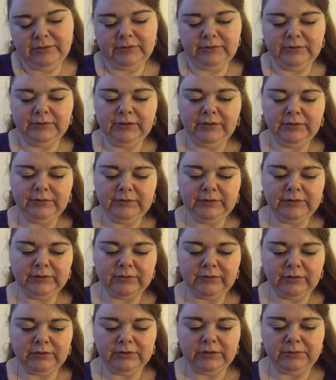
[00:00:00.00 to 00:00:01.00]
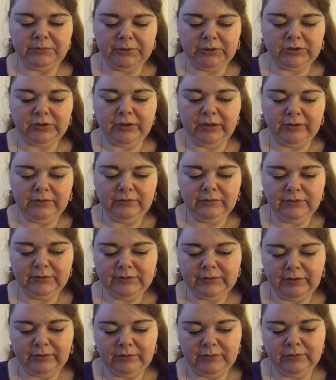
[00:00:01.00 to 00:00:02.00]
Sometimes these cards are a bit shy in the
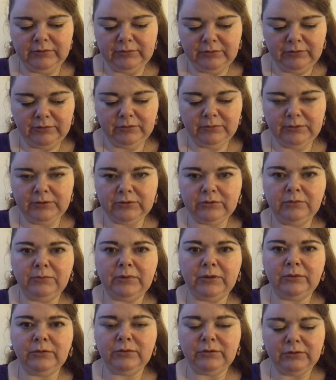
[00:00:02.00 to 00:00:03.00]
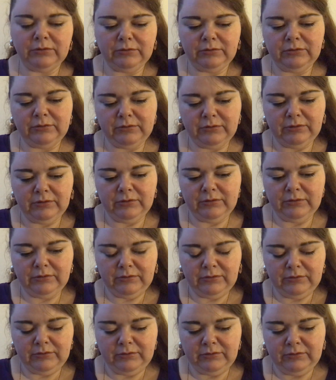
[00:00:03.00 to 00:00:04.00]
tarot, they don't always come out.
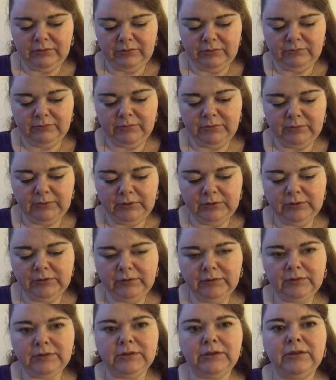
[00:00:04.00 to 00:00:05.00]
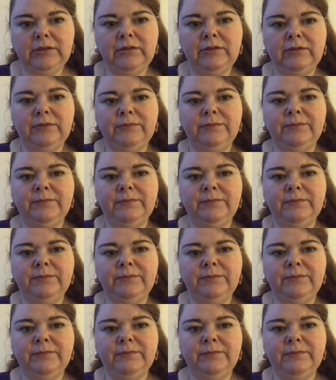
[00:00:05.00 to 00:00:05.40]
But we shall see.